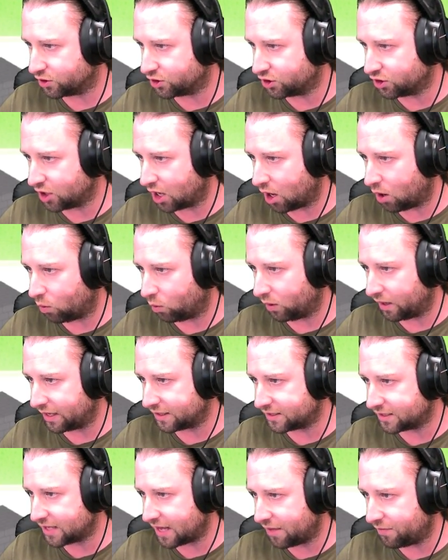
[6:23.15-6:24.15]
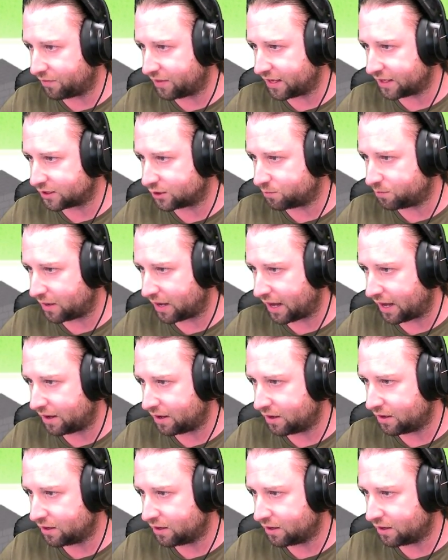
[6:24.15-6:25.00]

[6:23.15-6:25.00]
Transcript: So let's get this bit